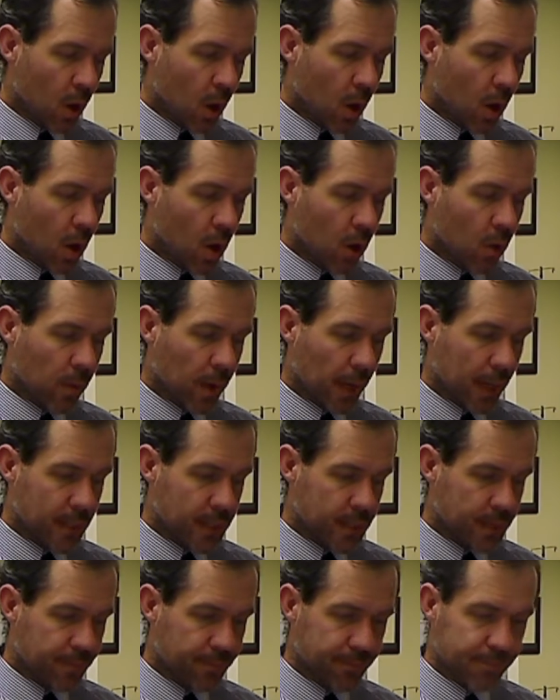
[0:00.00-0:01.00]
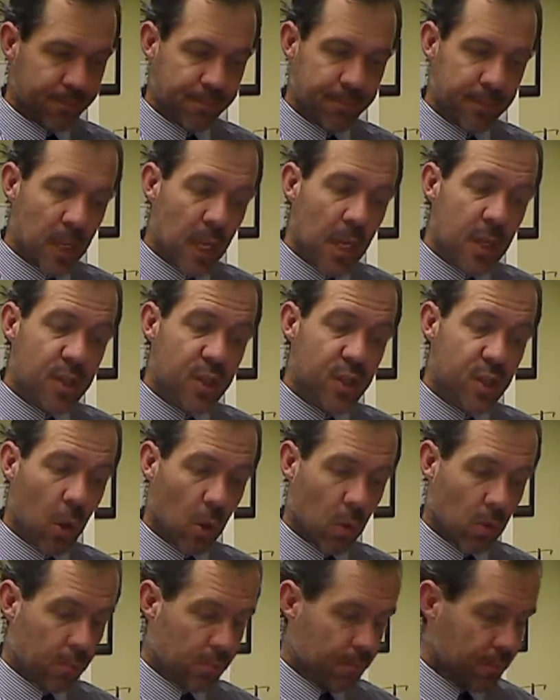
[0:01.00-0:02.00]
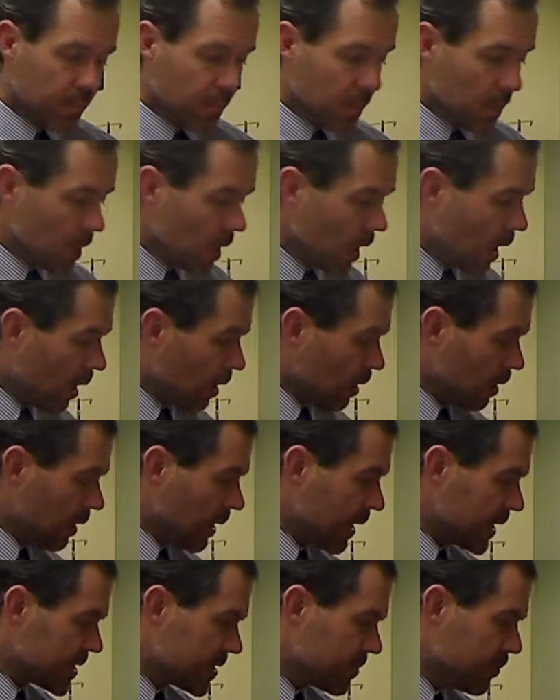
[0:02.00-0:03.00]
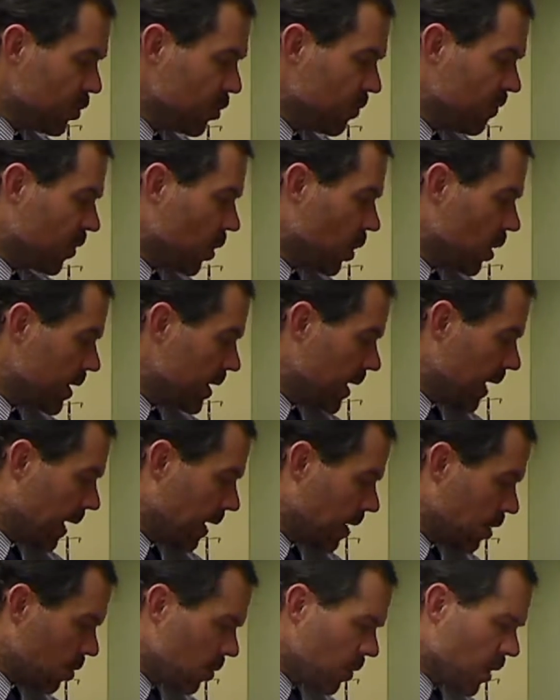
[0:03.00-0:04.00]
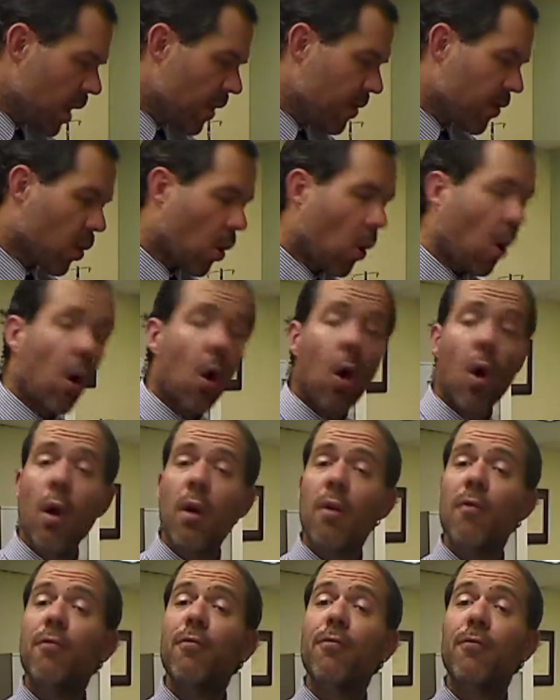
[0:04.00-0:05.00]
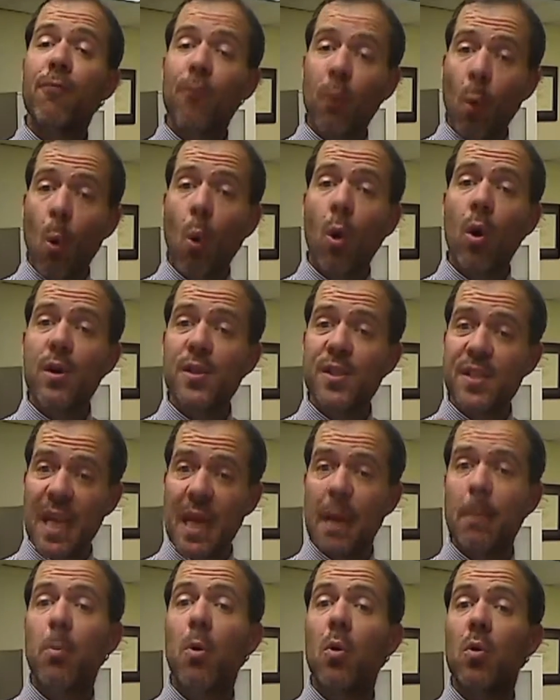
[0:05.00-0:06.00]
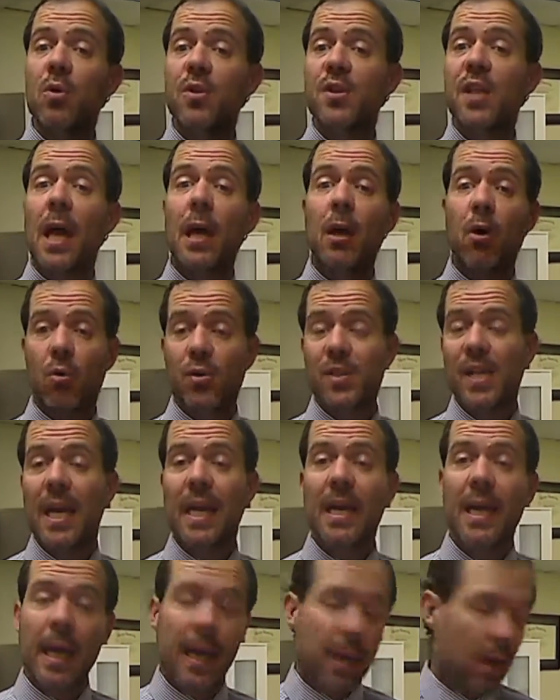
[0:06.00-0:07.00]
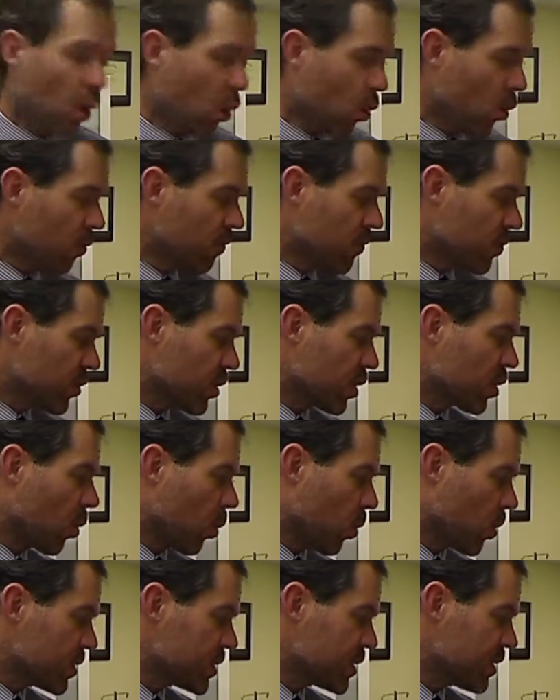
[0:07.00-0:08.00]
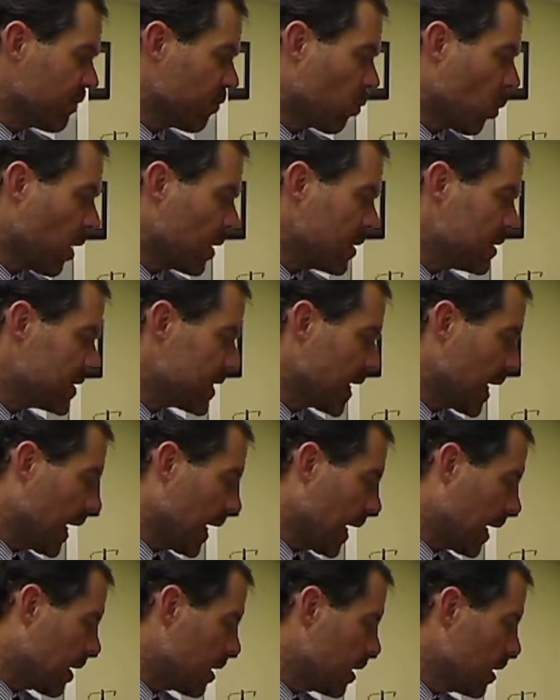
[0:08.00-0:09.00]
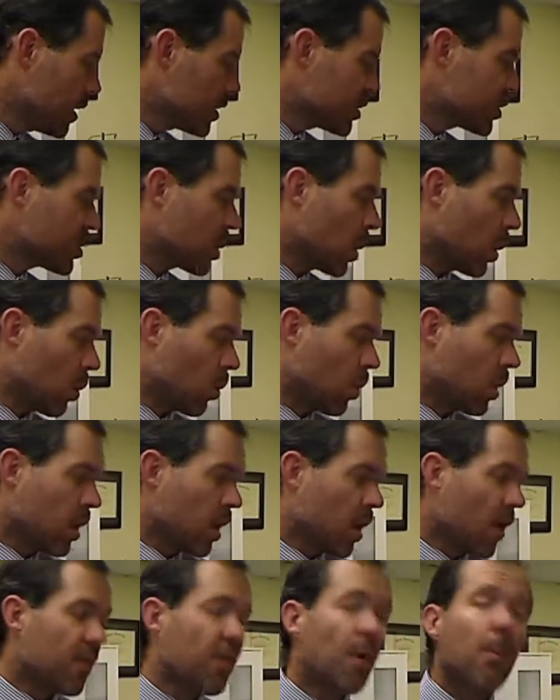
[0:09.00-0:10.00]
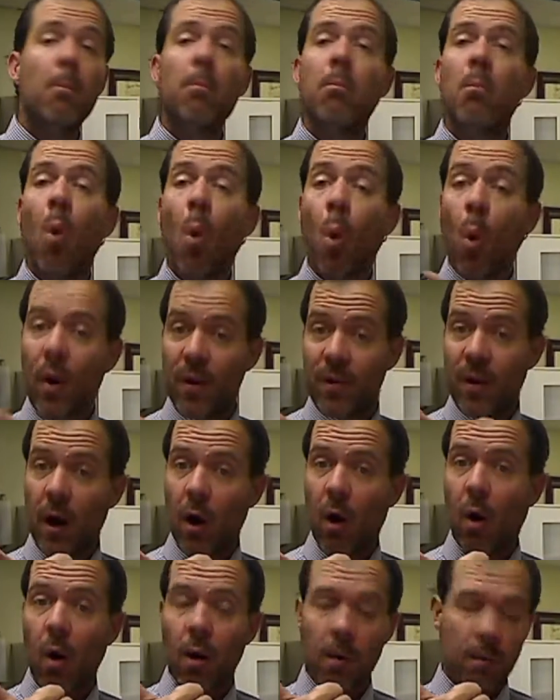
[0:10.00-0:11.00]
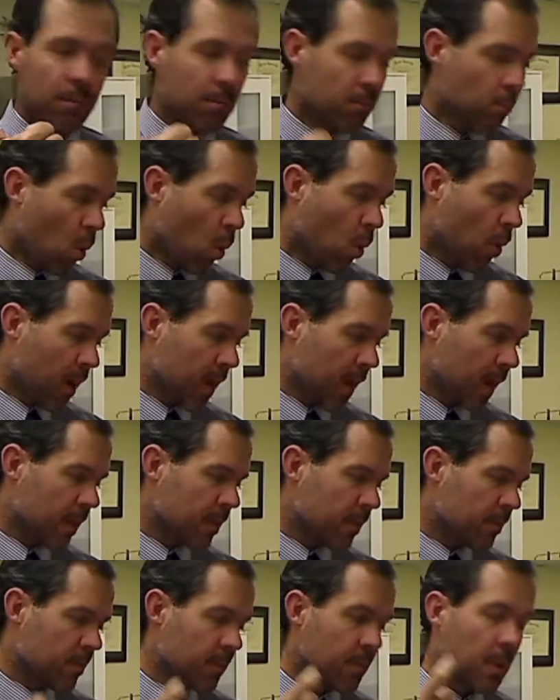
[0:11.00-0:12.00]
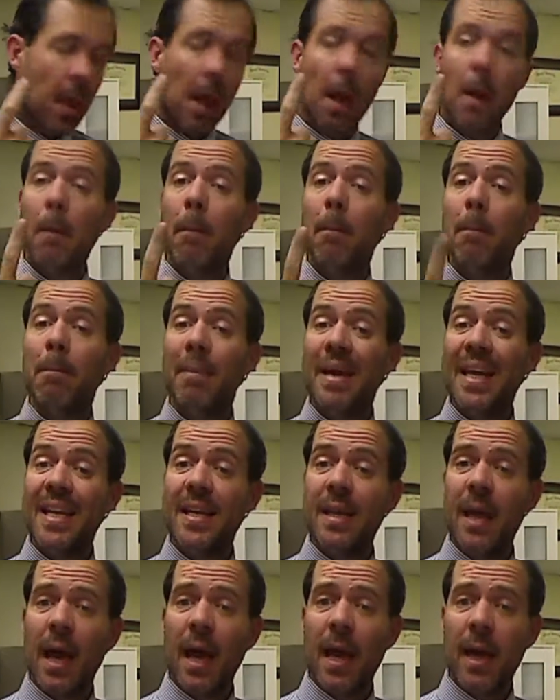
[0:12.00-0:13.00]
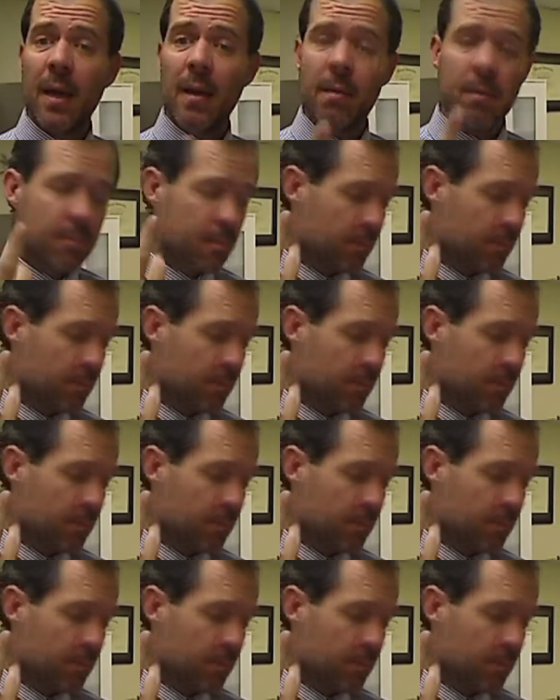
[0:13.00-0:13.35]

All right. So let's move on now. There are four samples that you're taking over the course of one day. So the more there are morning, midday,